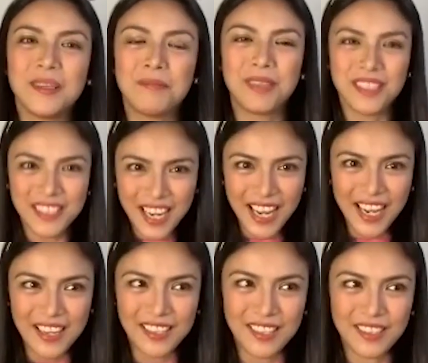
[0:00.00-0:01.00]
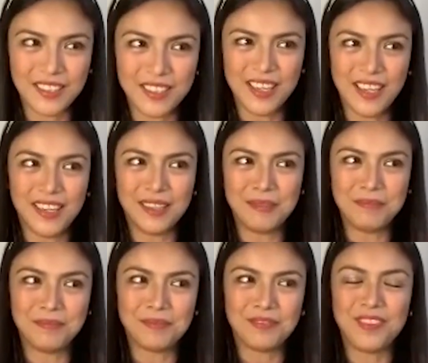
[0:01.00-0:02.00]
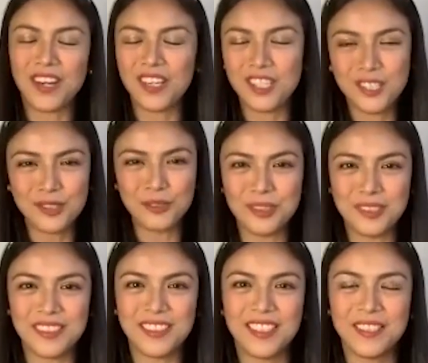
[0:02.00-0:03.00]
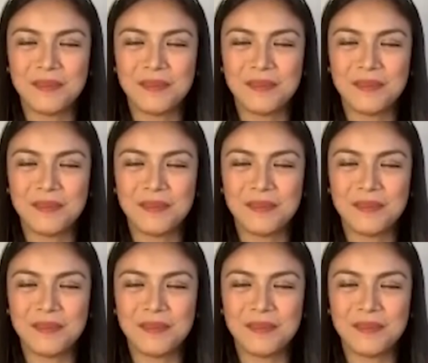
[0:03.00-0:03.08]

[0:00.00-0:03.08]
But yeah, very soon.